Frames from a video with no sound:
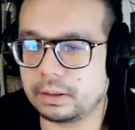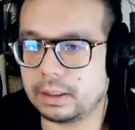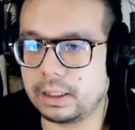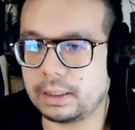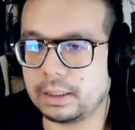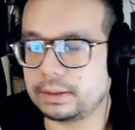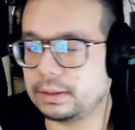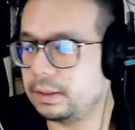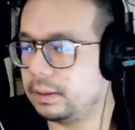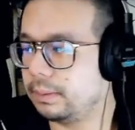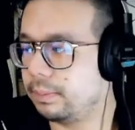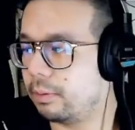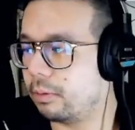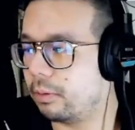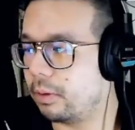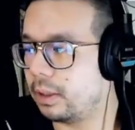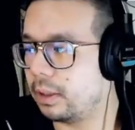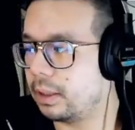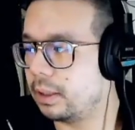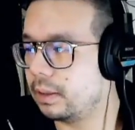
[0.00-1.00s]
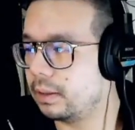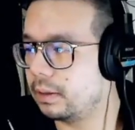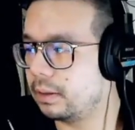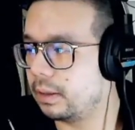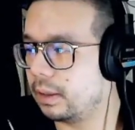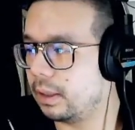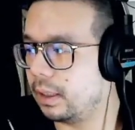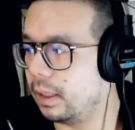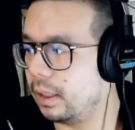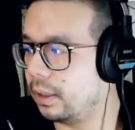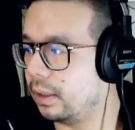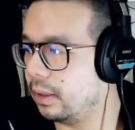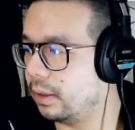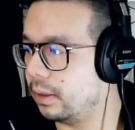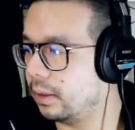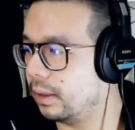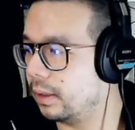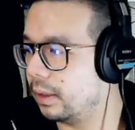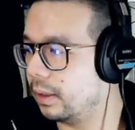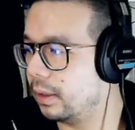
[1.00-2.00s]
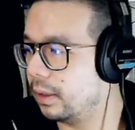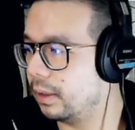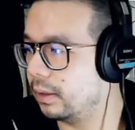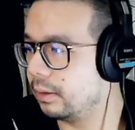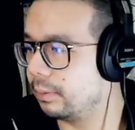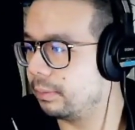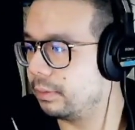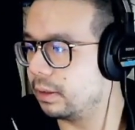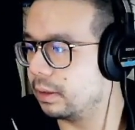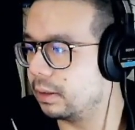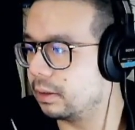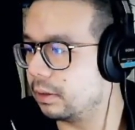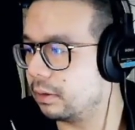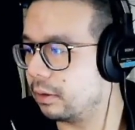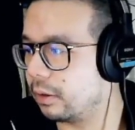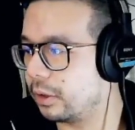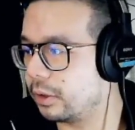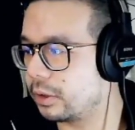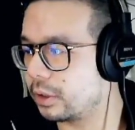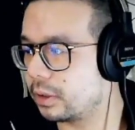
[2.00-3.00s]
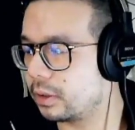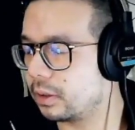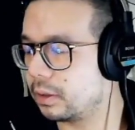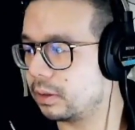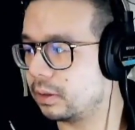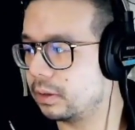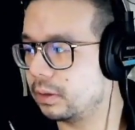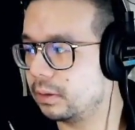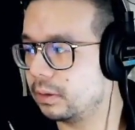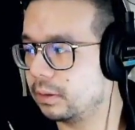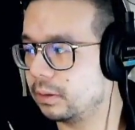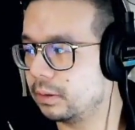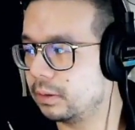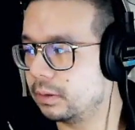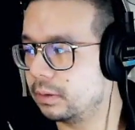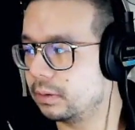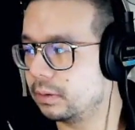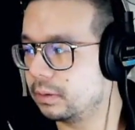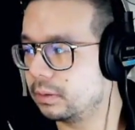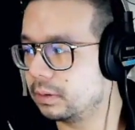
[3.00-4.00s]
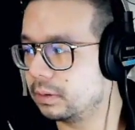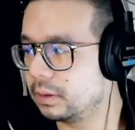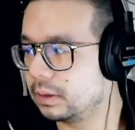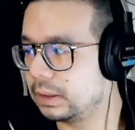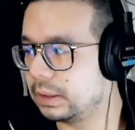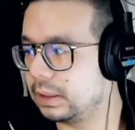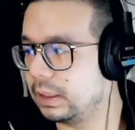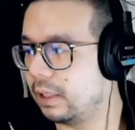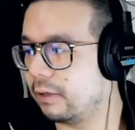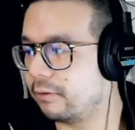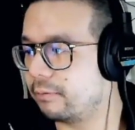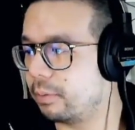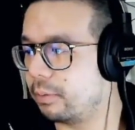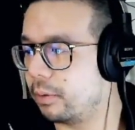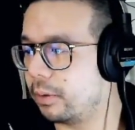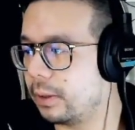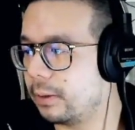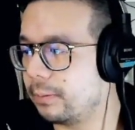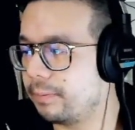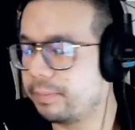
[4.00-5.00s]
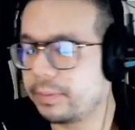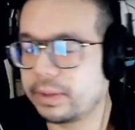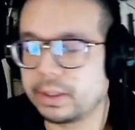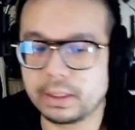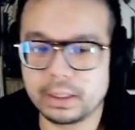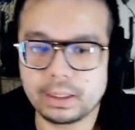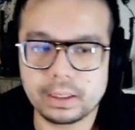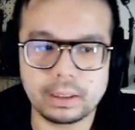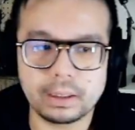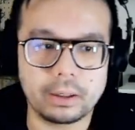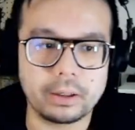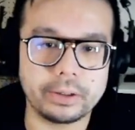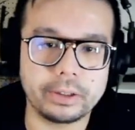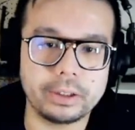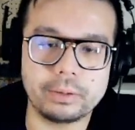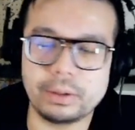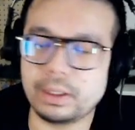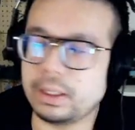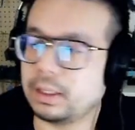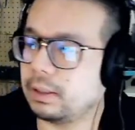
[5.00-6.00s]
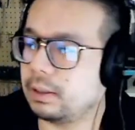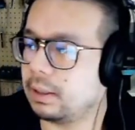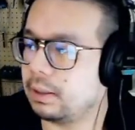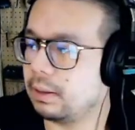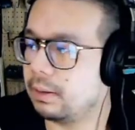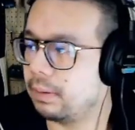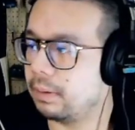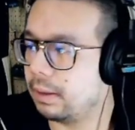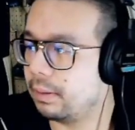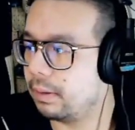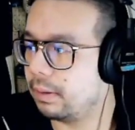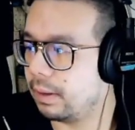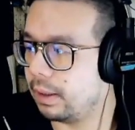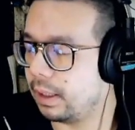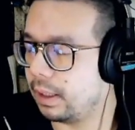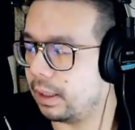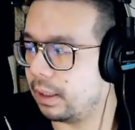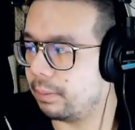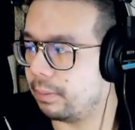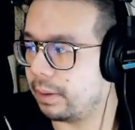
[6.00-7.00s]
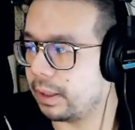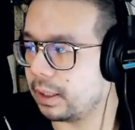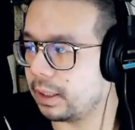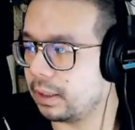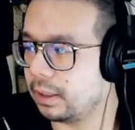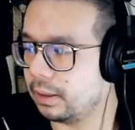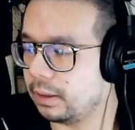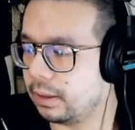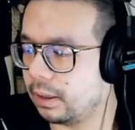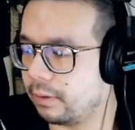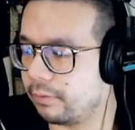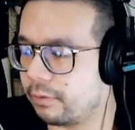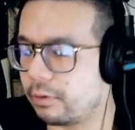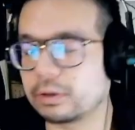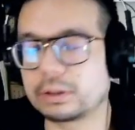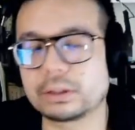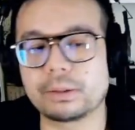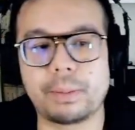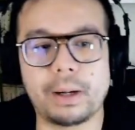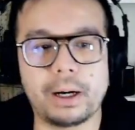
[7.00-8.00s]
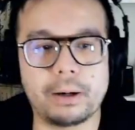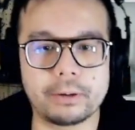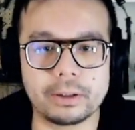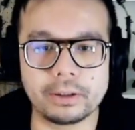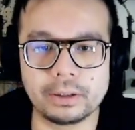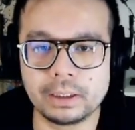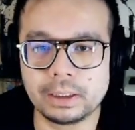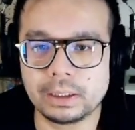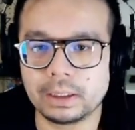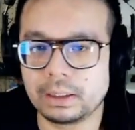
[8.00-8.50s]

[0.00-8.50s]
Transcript: SD port, and the larger TF port. Audio in, mic in, and of course the power.